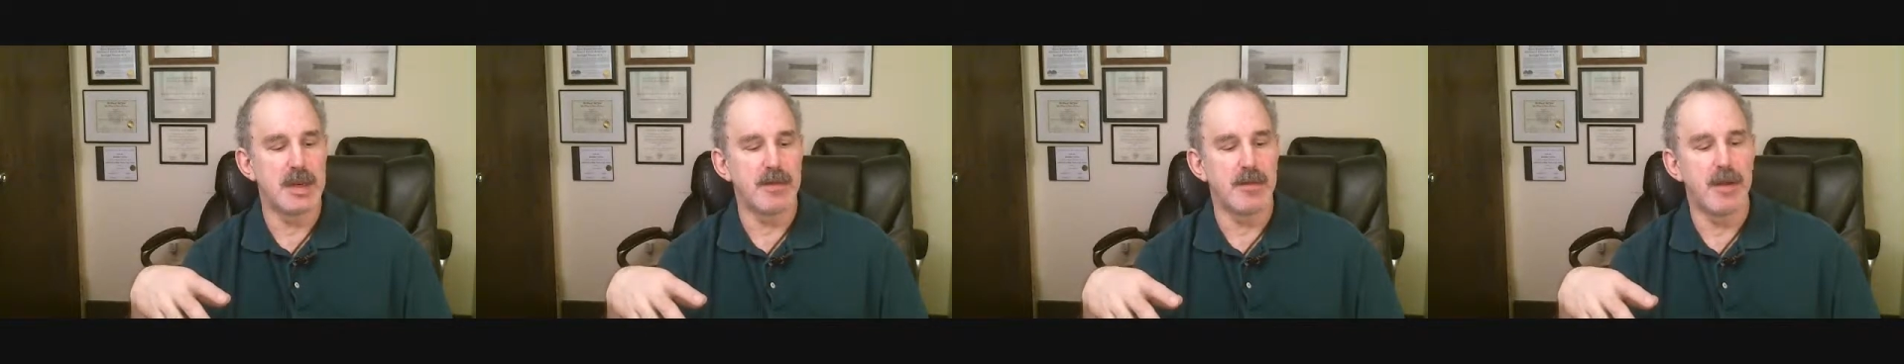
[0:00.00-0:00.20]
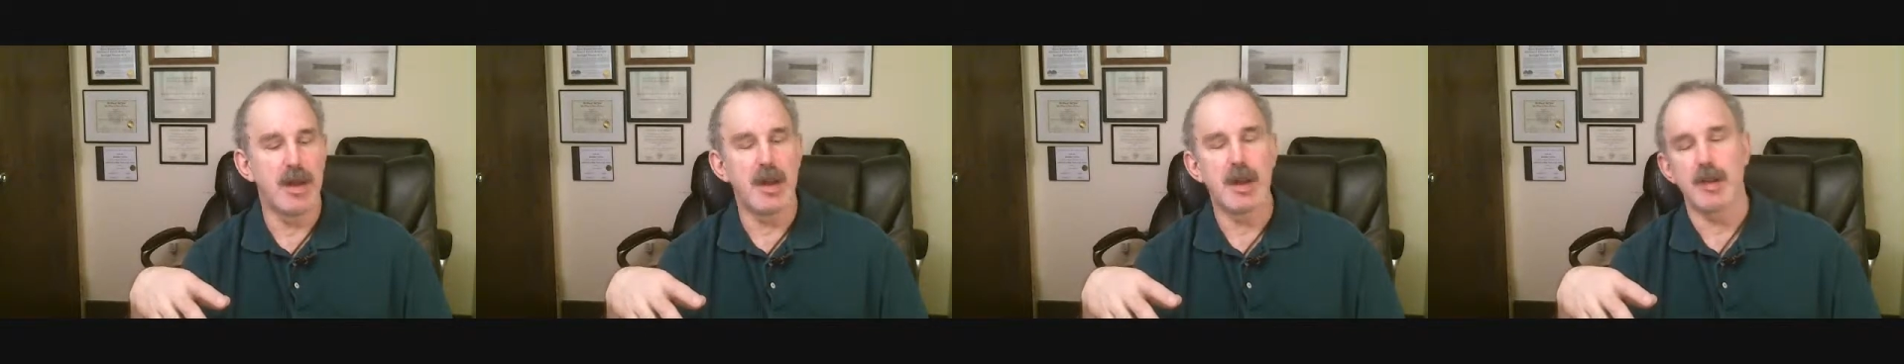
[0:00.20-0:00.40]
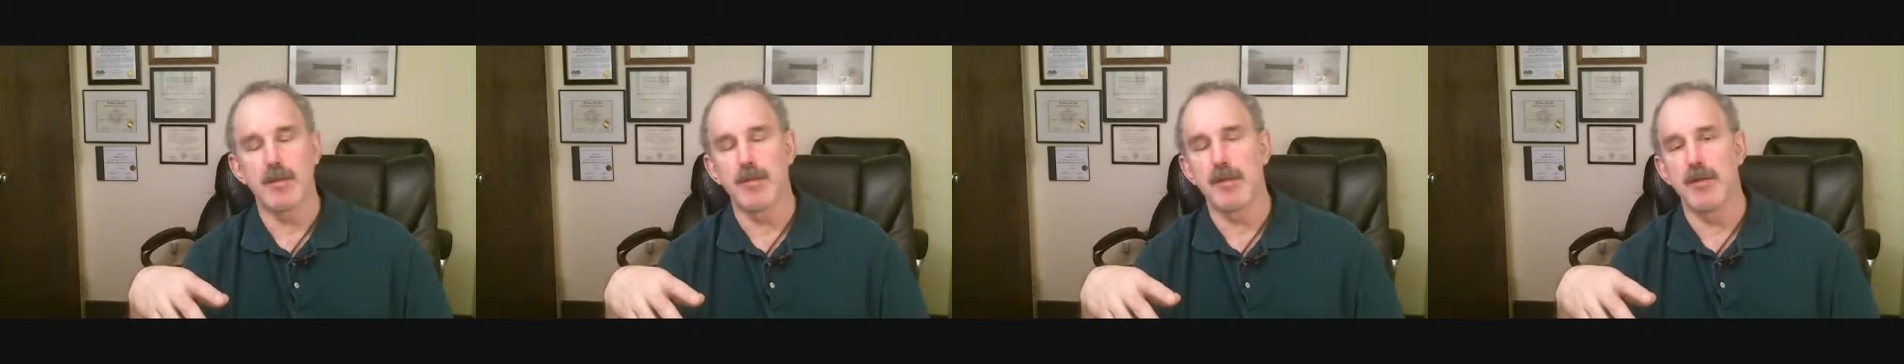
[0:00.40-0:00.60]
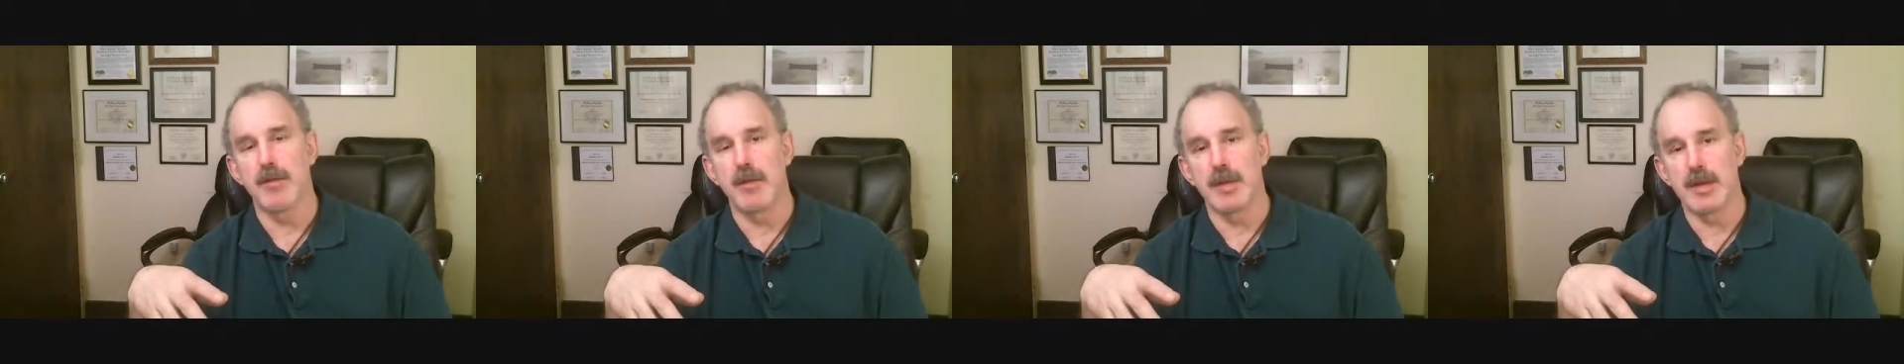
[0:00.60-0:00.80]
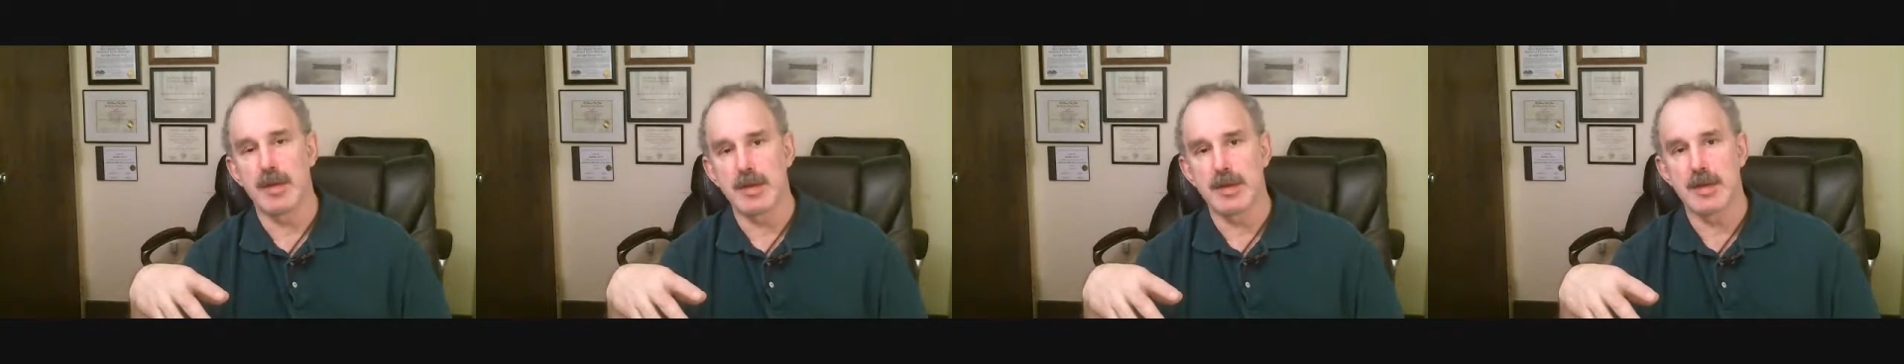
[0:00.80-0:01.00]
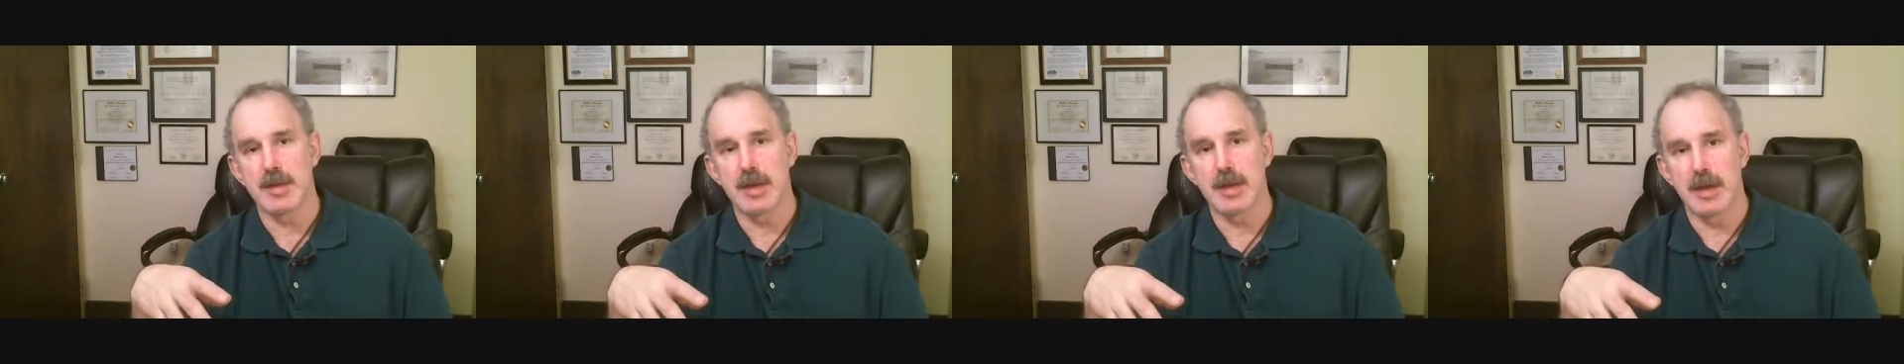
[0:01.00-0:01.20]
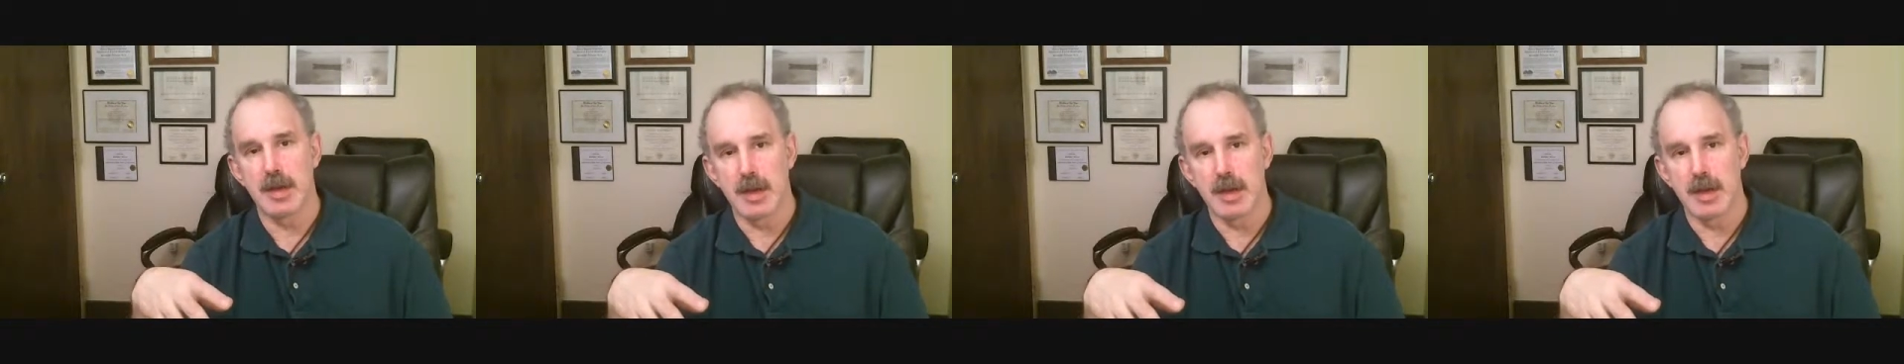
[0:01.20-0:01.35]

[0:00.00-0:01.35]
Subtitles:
and erratic movements